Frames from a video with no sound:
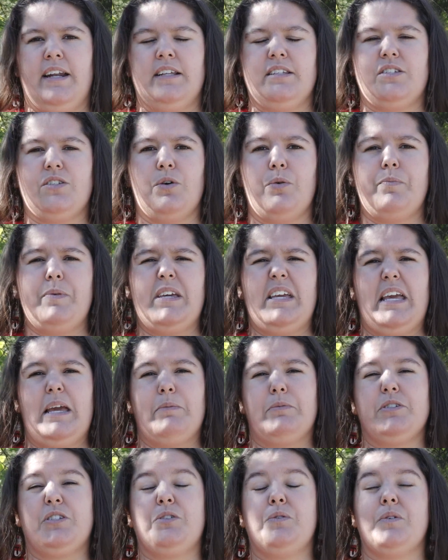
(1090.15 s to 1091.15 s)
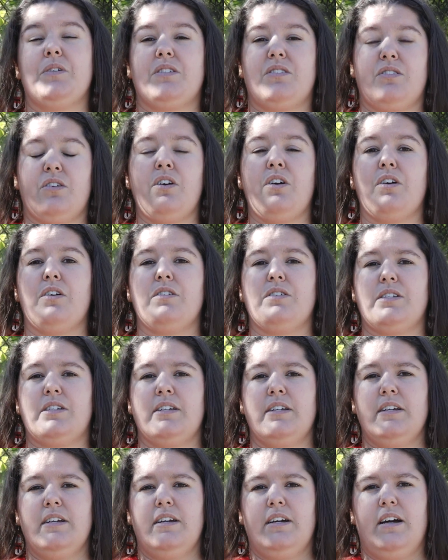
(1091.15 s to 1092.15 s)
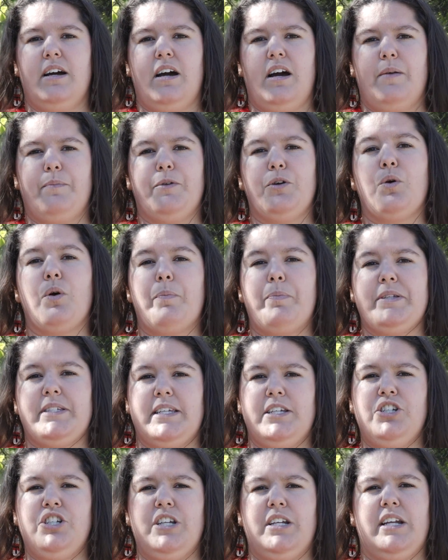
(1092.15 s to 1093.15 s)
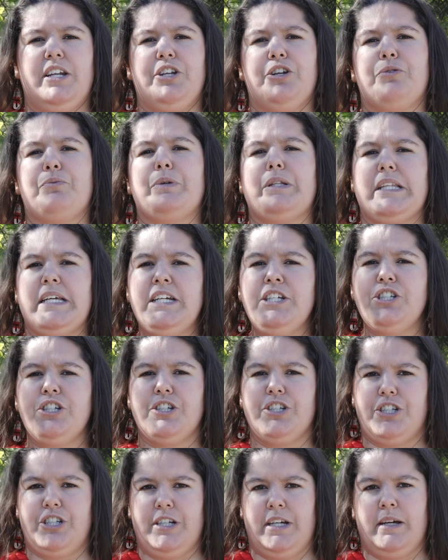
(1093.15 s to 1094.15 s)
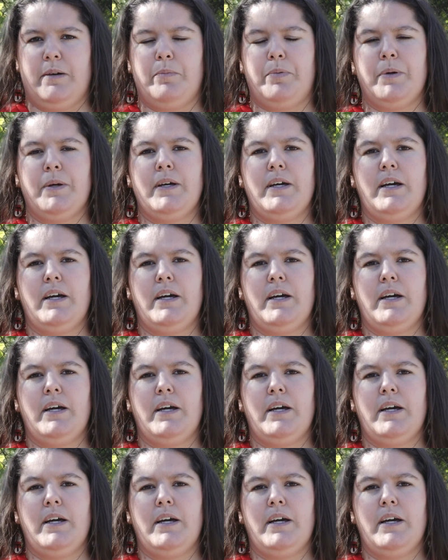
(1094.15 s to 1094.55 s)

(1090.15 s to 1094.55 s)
And so being able to assert your position and your relationship